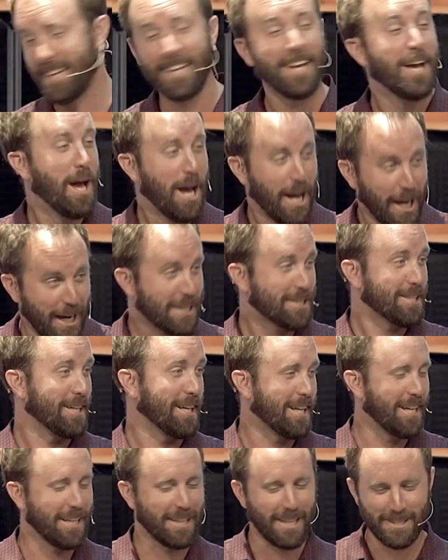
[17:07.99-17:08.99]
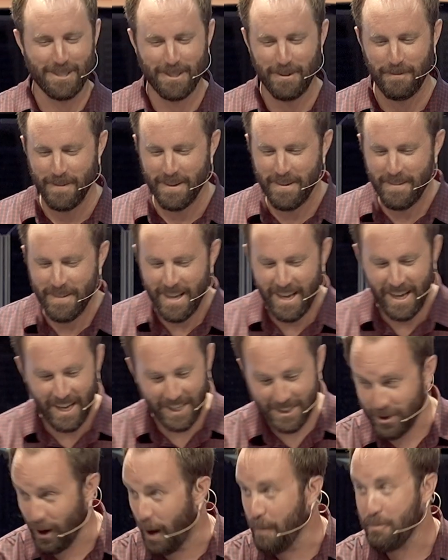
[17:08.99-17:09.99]
Like, he's going to kill us.
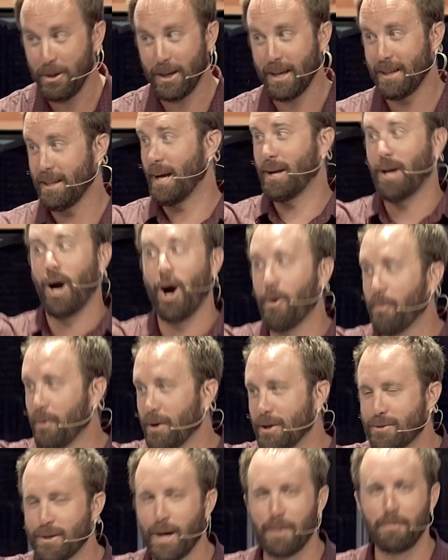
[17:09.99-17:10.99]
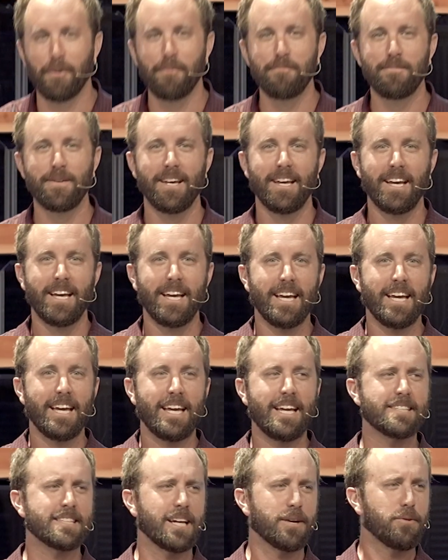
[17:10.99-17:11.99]
And so I'm thinking, like, oh, we're in trouble.
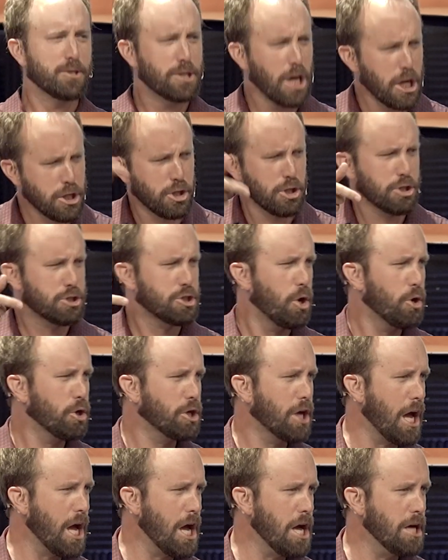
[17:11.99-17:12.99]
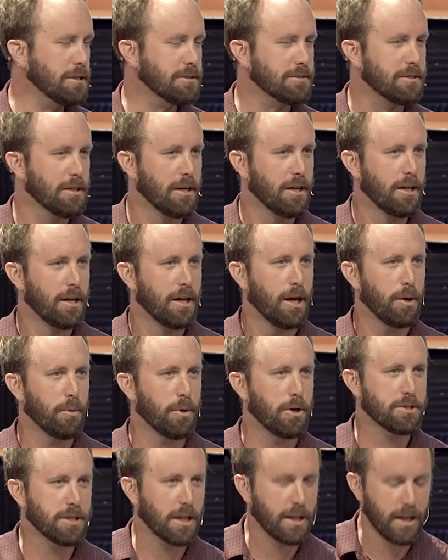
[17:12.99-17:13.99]
He's like, was that your soda cans? And
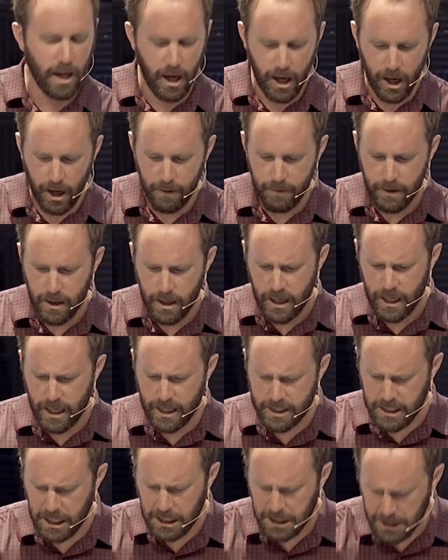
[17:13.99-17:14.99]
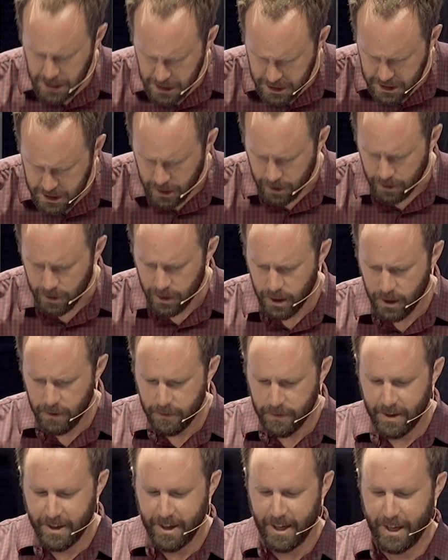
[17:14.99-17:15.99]
we was like, yeah. He's like, listen.
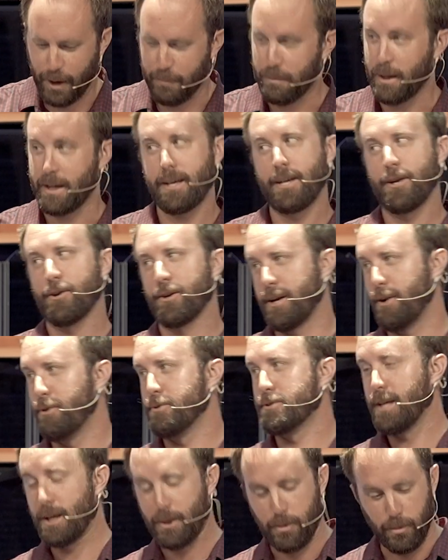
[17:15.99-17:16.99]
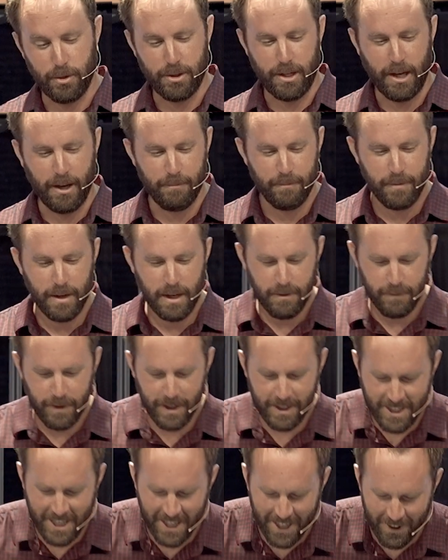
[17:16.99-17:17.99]
And I'm like, here it goes. Like, we're dead.
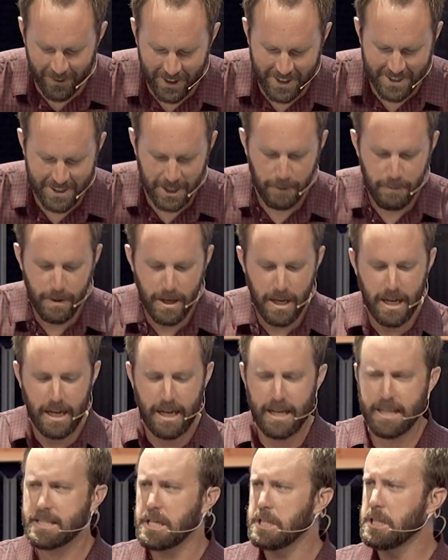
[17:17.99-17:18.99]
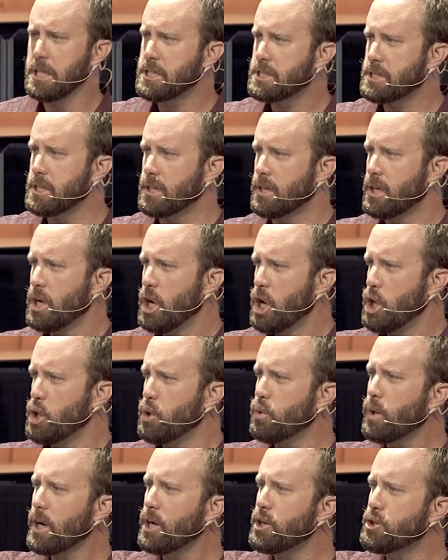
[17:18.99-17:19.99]
He's, what did he say? He said, listen,
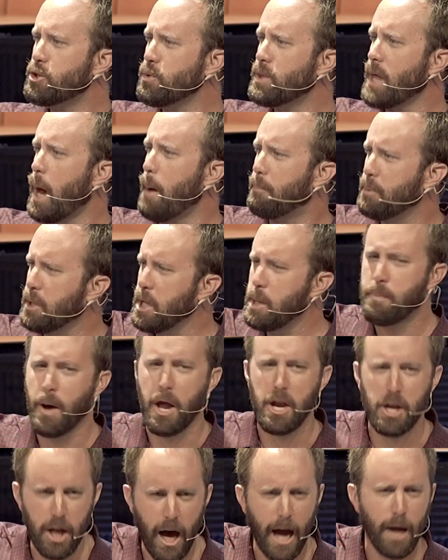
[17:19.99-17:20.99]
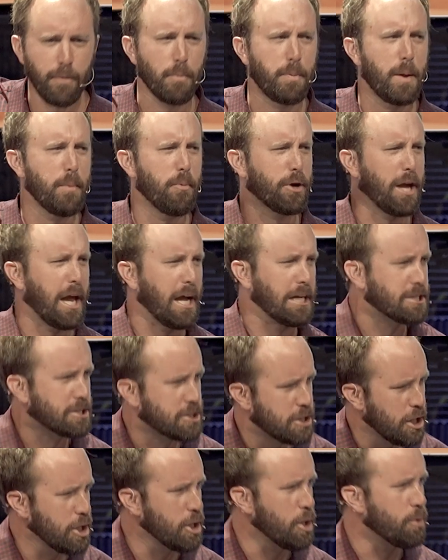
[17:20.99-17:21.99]
you got to do that bleep at night where people can't
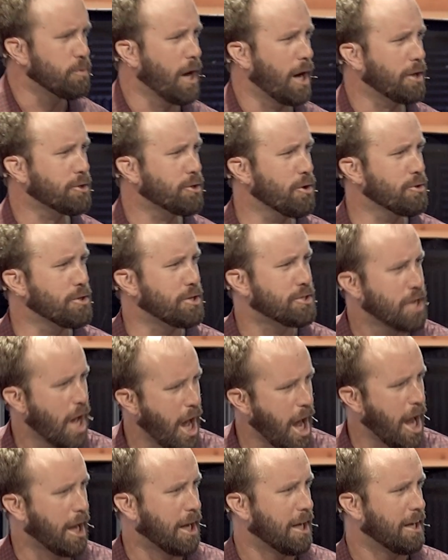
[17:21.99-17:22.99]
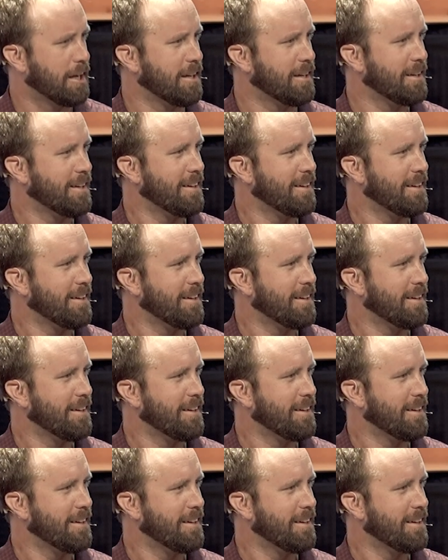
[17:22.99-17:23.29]
see you, not during the day.